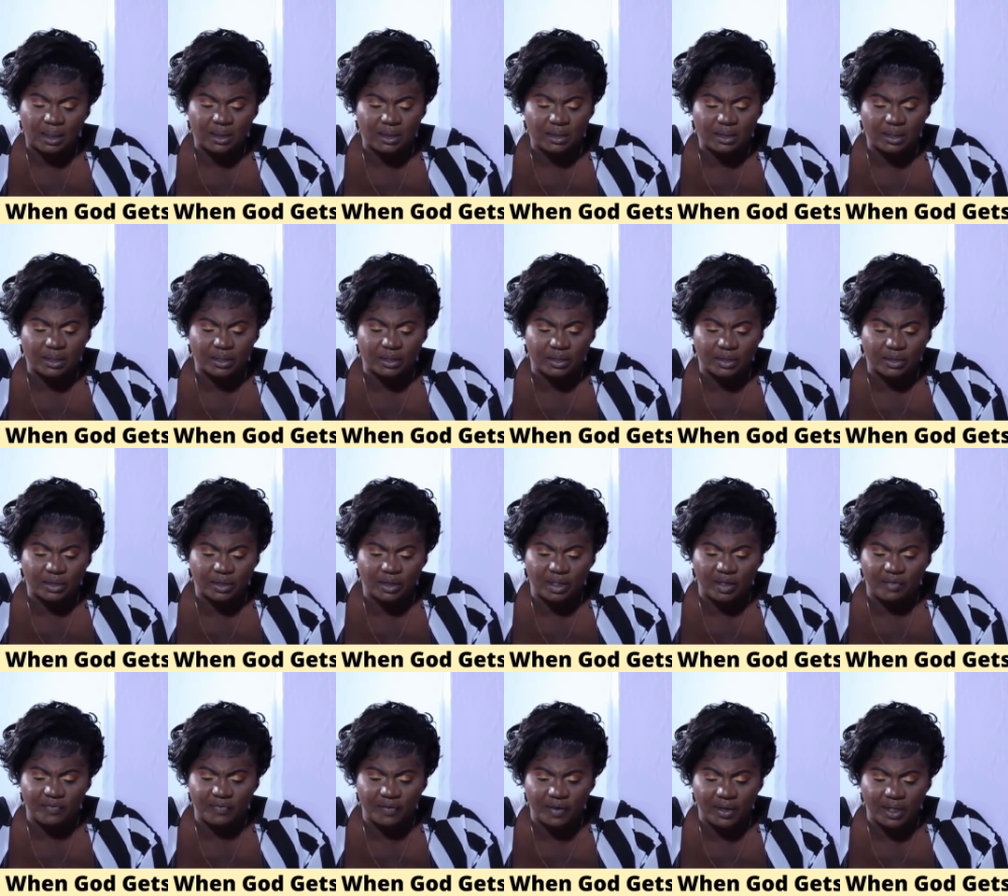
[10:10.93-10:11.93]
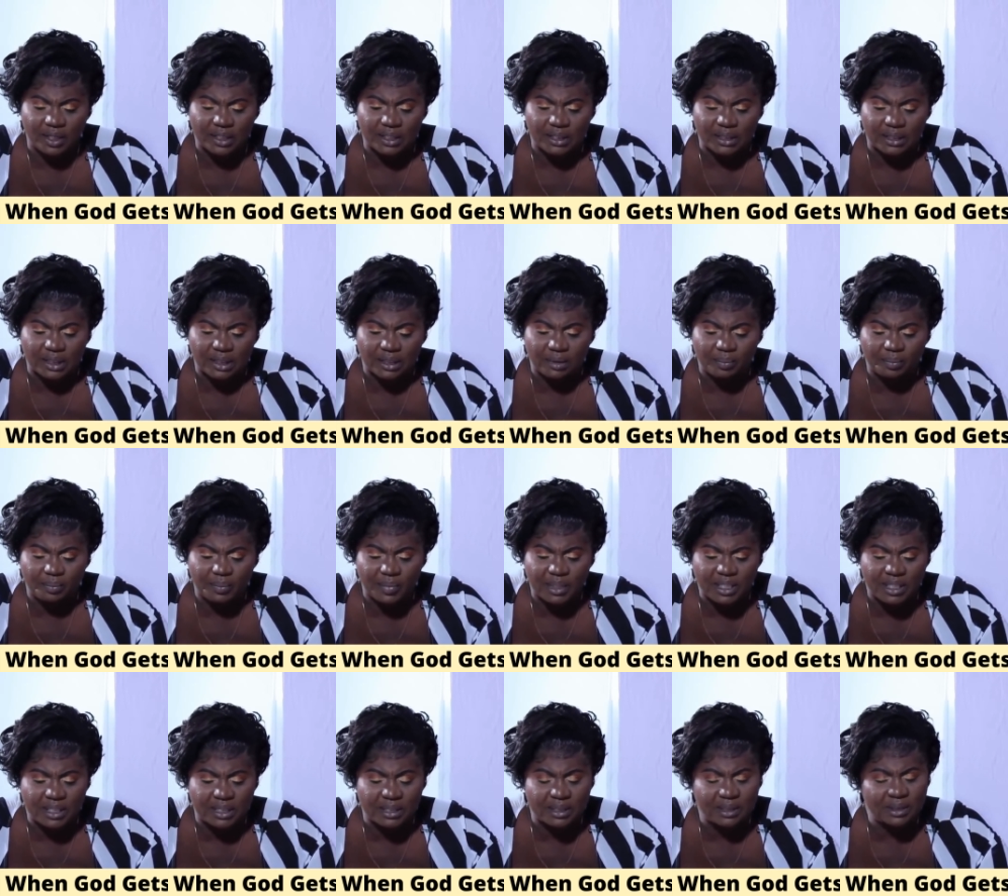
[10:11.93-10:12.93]
And I just heard a voice said,
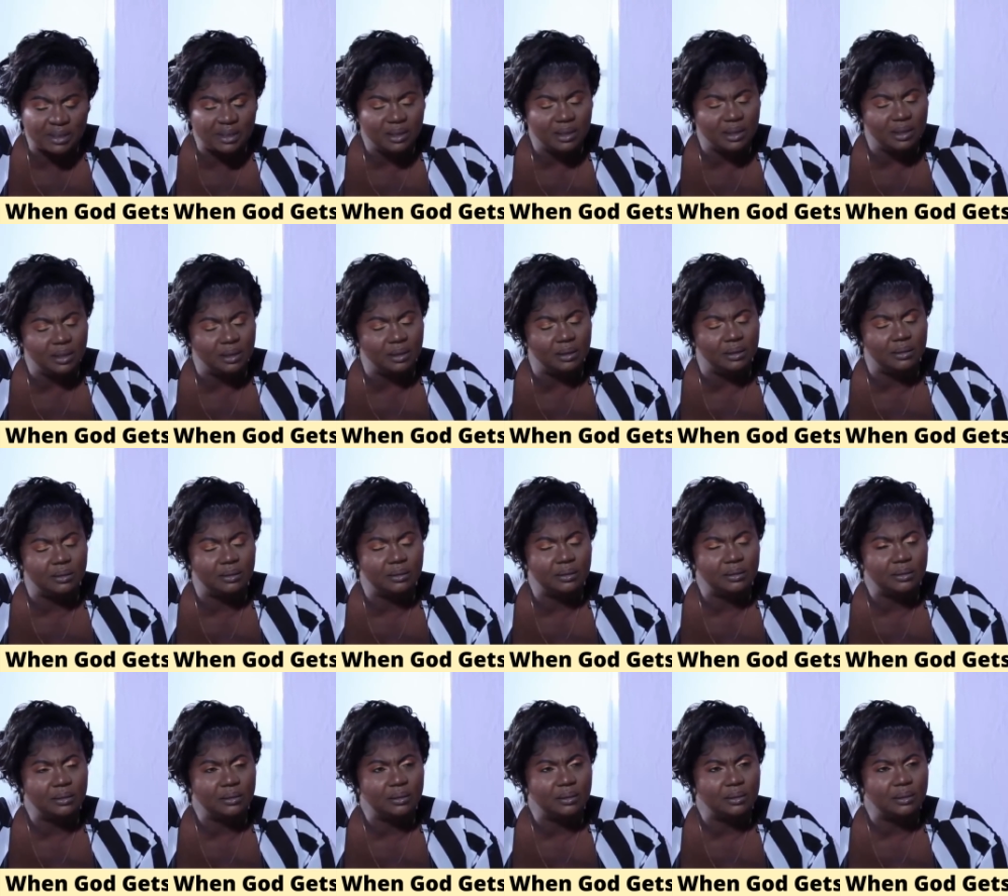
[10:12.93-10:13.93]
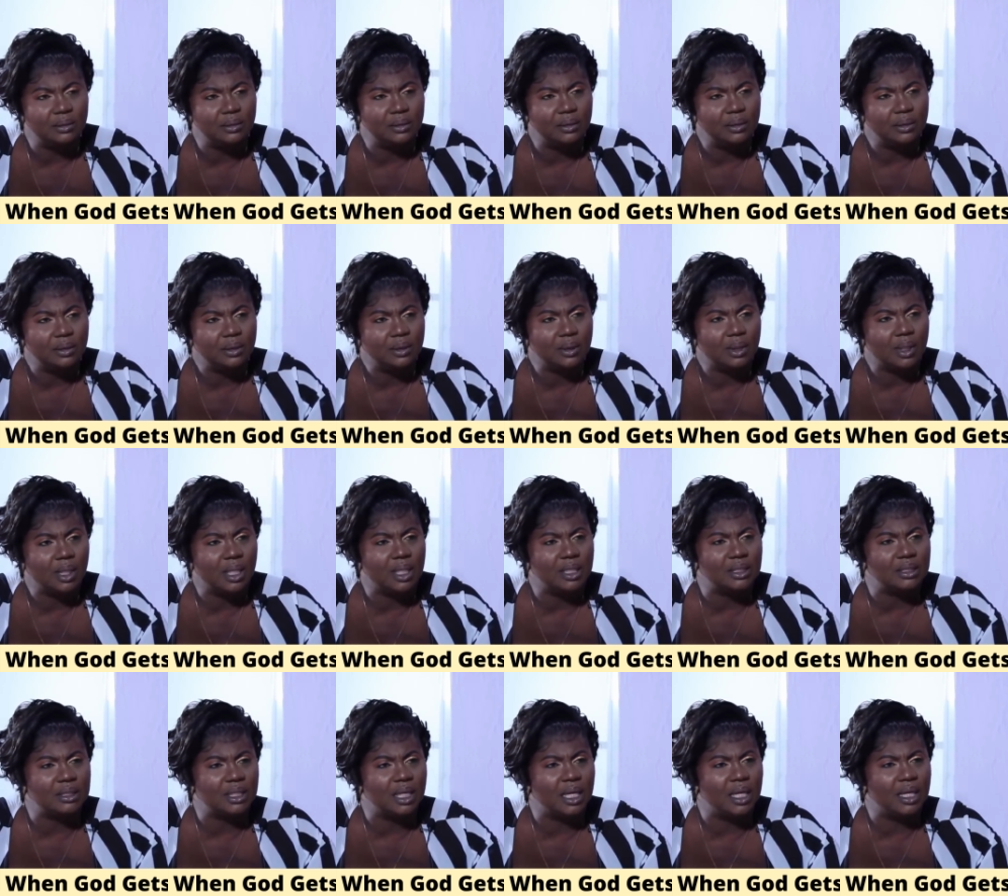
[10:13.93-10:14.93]
be still,
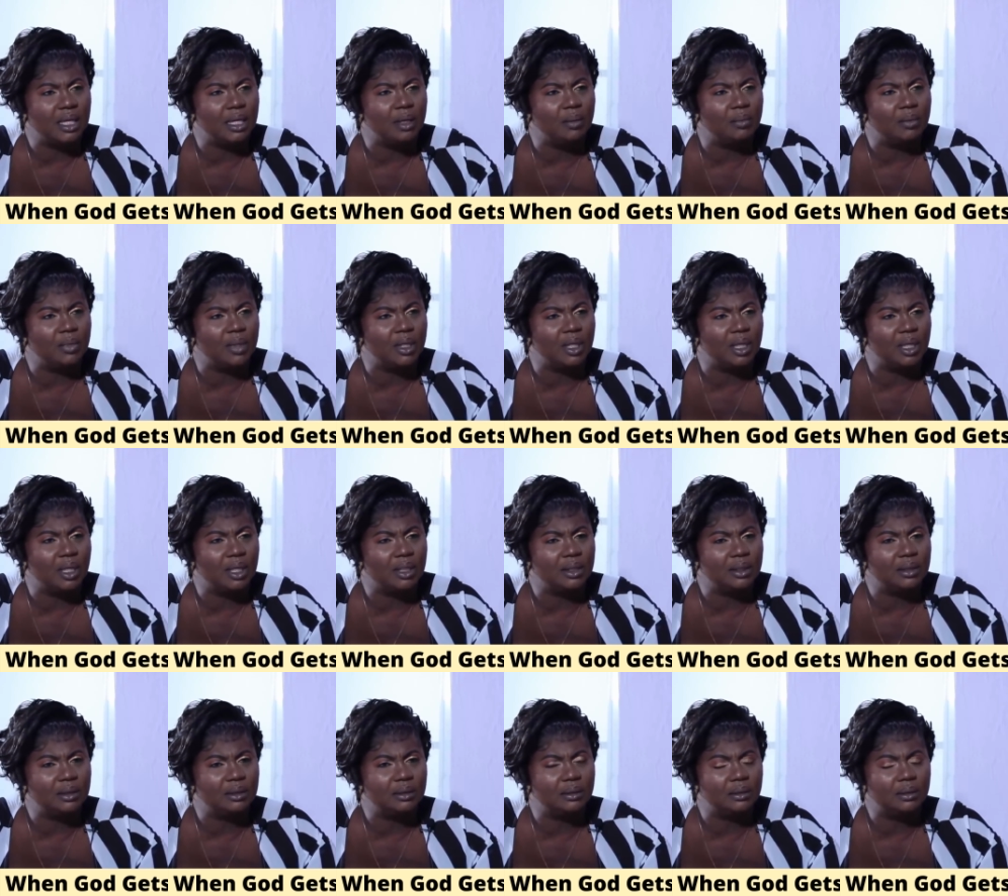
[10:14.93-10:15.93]
because I am God.